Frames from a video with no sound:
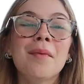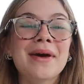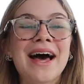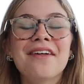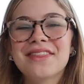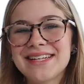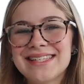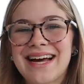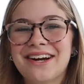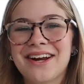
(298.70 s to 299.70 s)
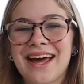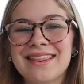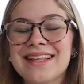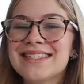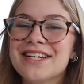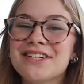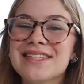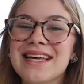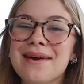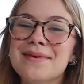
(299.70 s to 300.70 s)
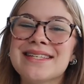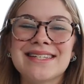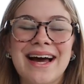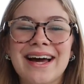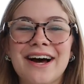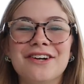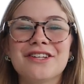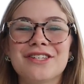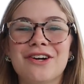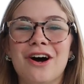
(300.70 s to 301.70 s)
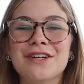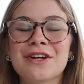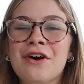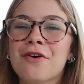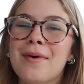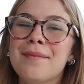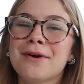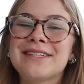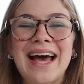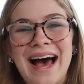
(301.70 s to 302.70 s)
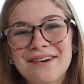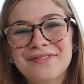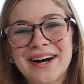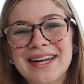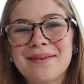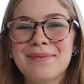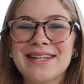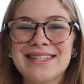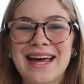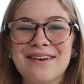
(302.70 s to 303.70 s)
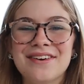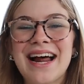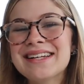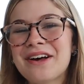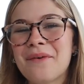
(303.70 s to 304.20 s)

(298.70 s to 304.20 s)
will be held this Saturday. This year's theme is the night under the stars. Remember to have fun and be safe. And as